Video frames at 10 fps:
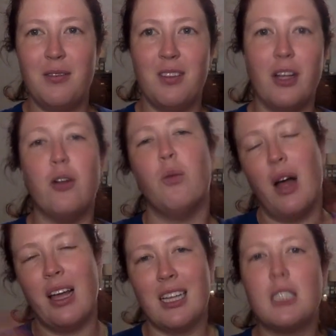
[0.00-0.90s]
Well,
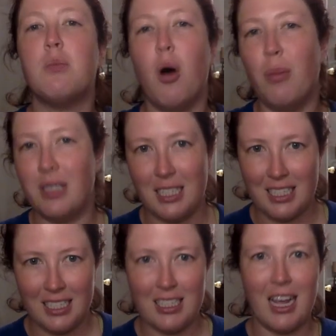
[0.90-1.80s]
I guess small
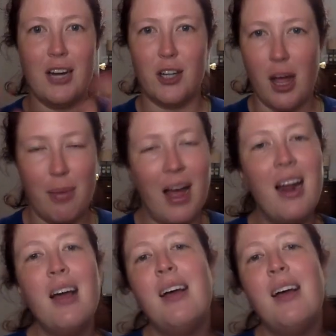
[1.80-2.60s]
businesses I shop at.